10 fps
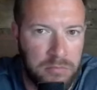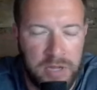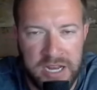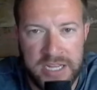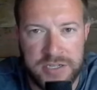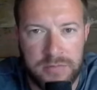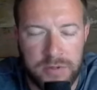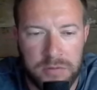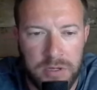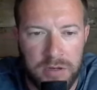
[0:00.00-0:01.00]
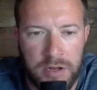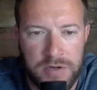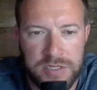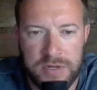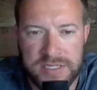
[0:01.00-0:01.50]
in Egypt,
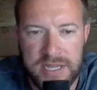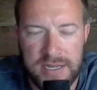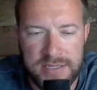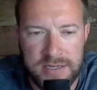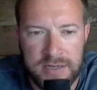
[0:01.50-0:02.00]
notice what it says.